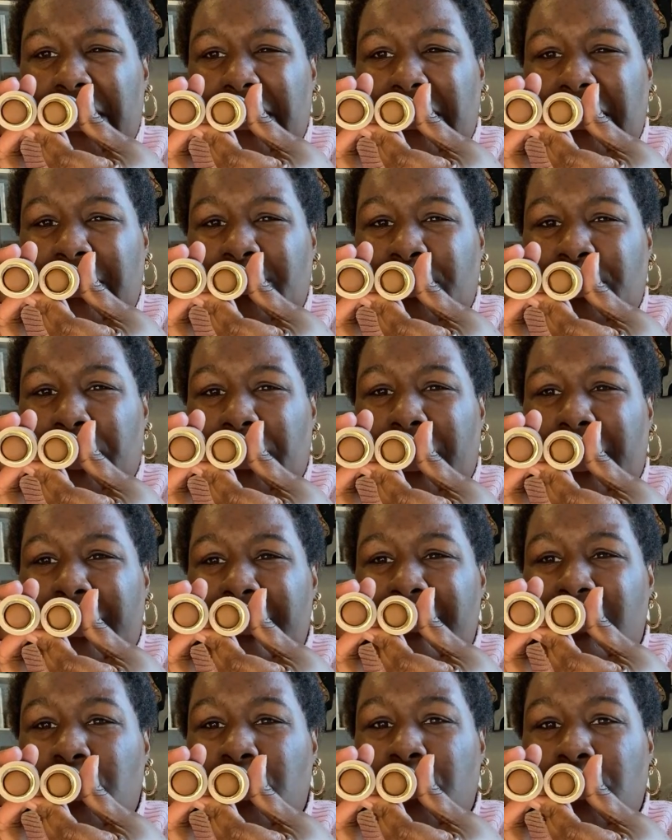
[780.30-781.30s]
deeper and
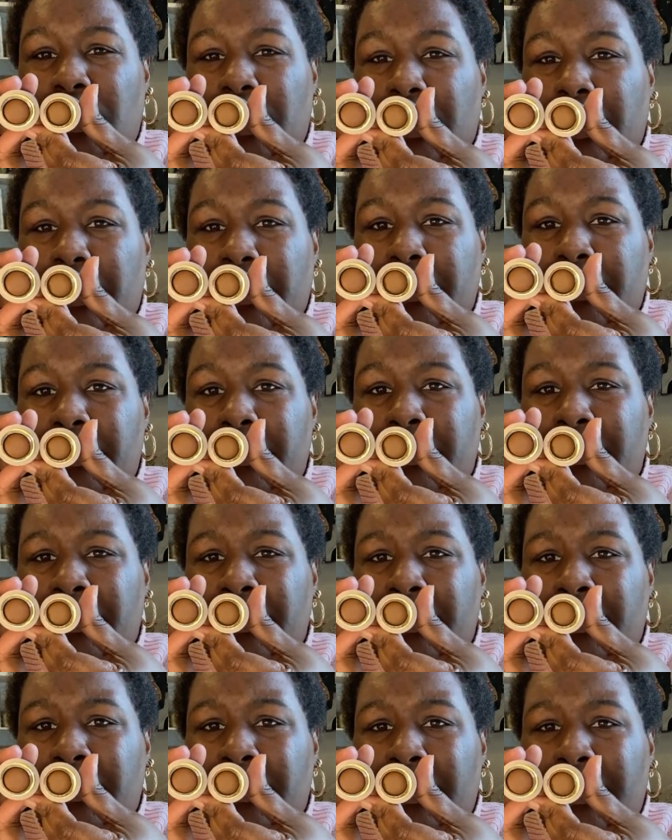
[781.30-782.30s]
it's cooler.
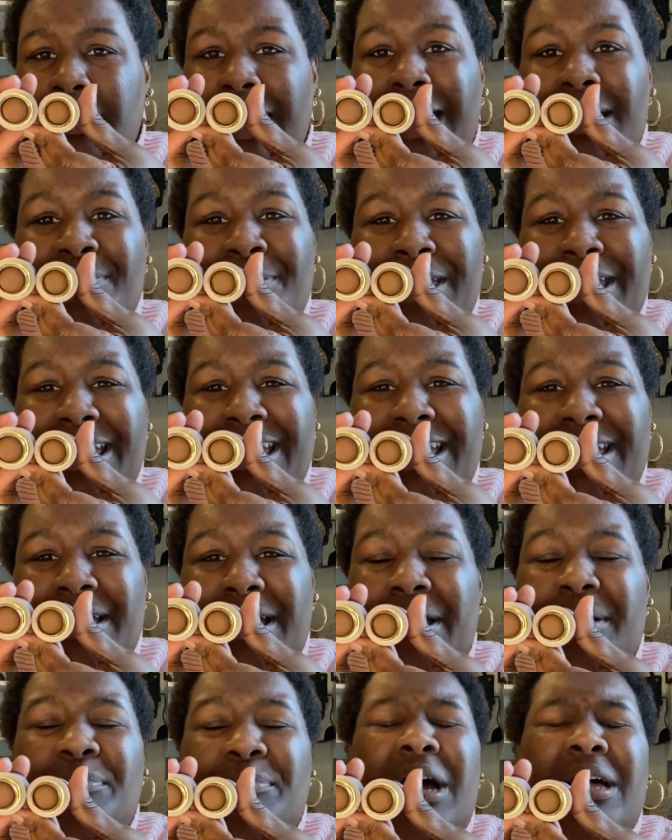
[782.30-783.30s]

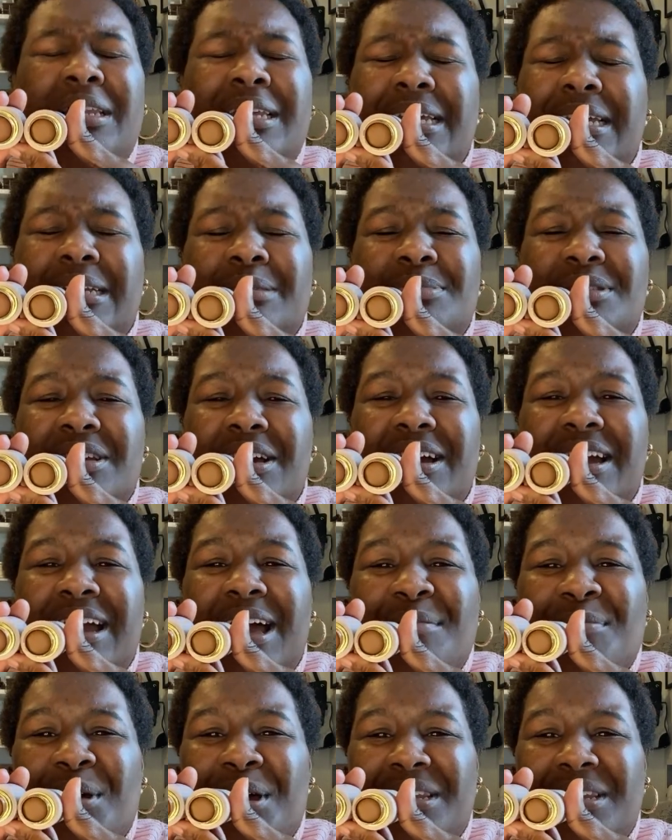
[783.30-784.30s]
Hi, Pauline. I'm sorry. Hi,
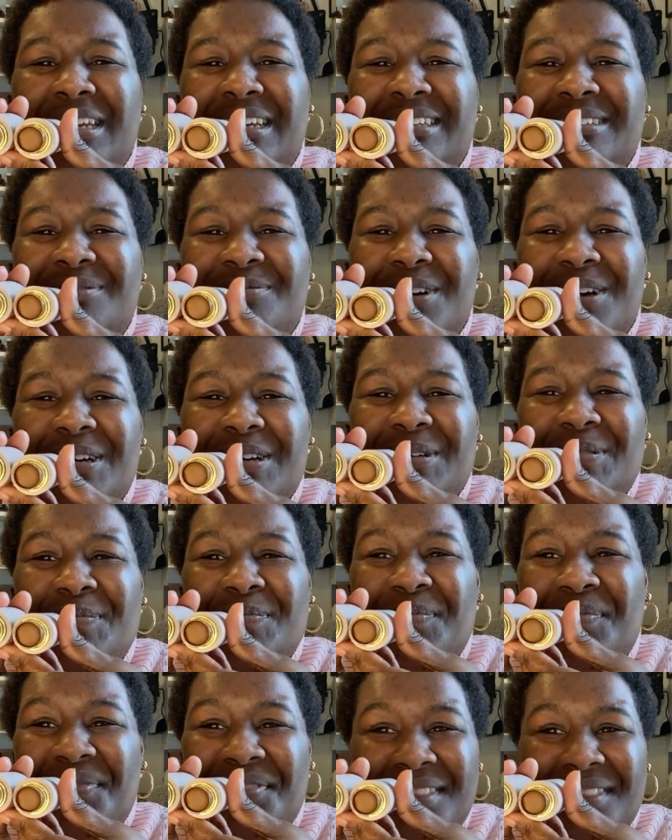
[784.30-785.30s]
Pauline. Welcome.
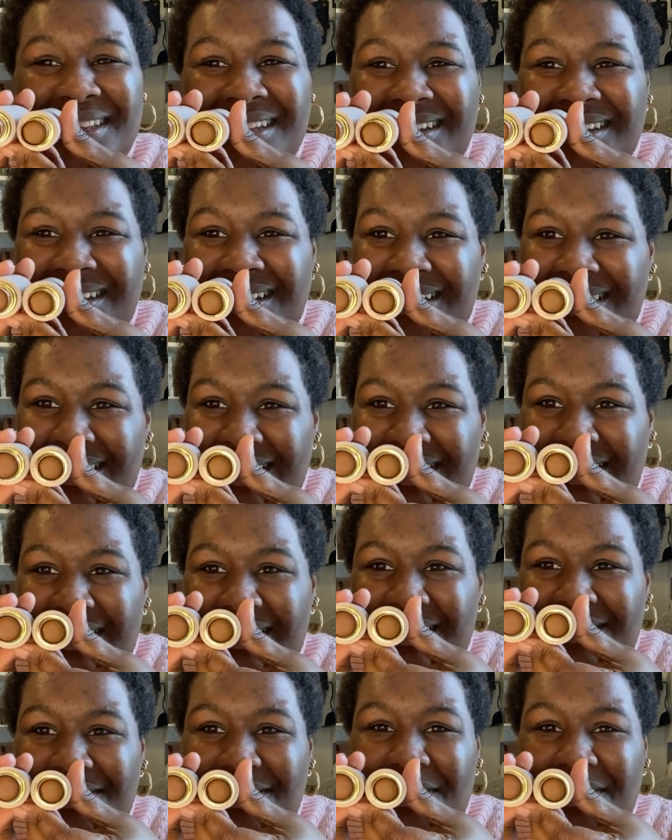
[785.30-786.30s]

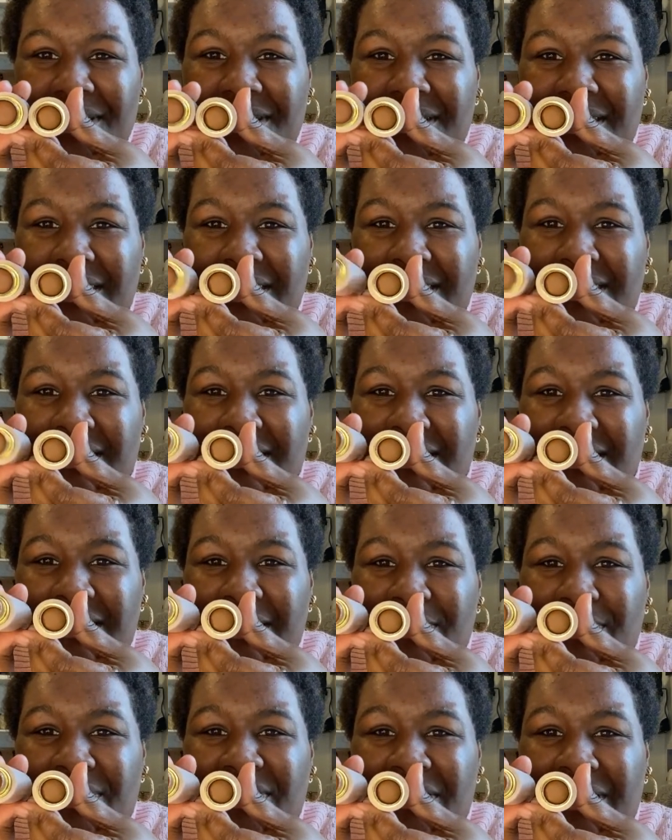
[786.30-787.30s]
So it's a
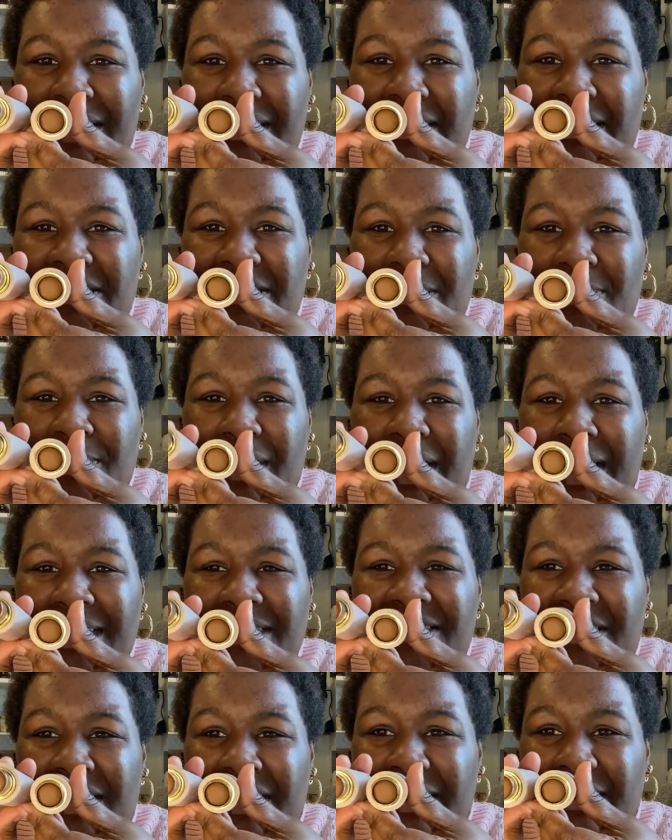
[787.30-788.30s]
slightly deeper. Hi,
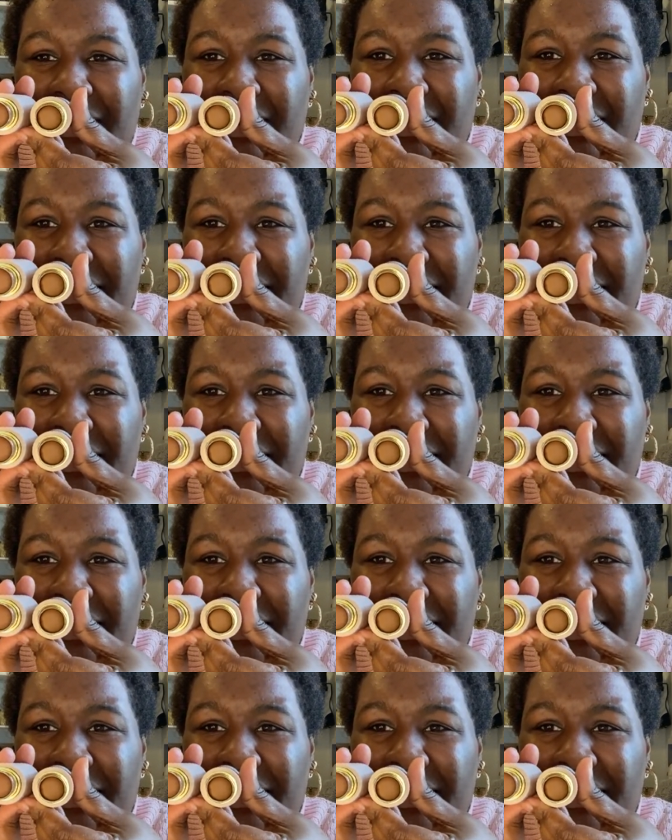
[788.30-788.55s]
Jen.